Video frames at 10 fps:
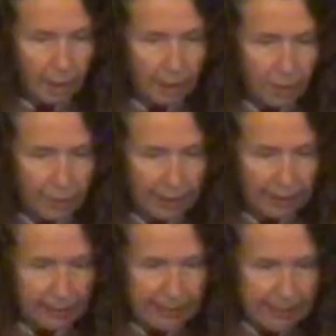
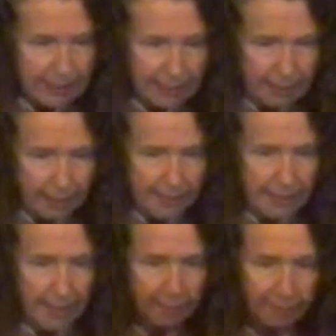Okay, let's see. A
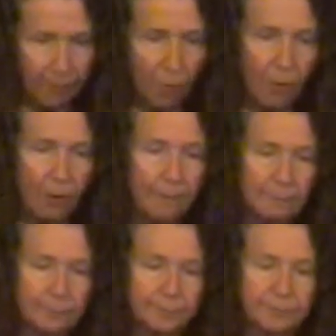type 4,
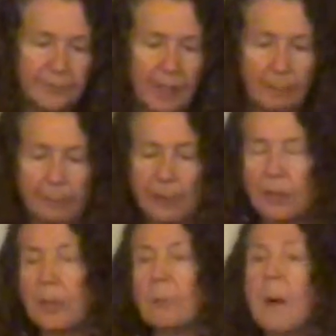
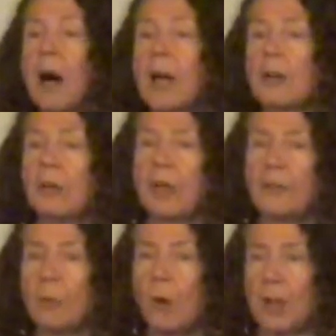building a model
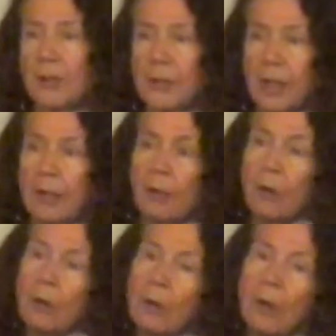of the water
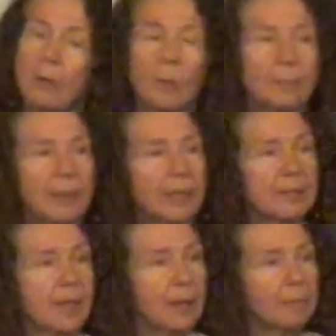cycle would be a
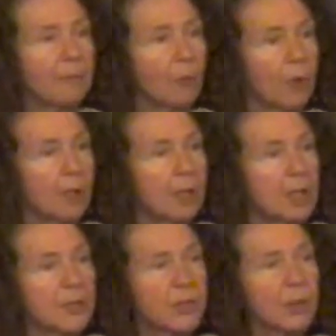type 4.
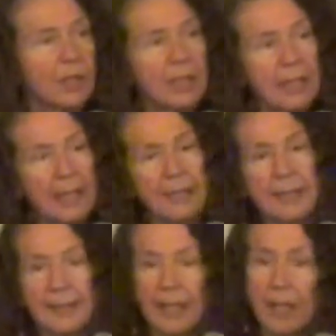So that, again,
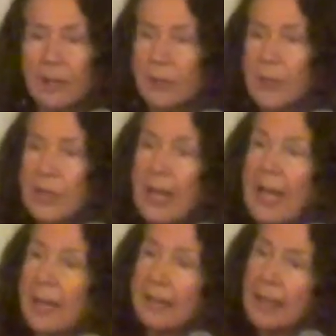that they
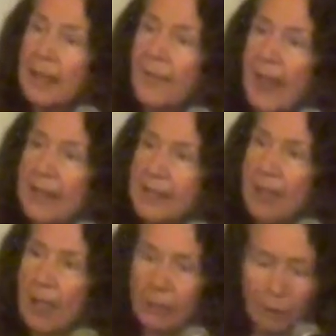understand that
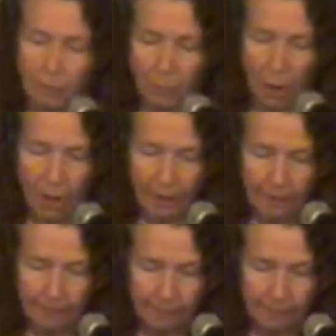cycle of water.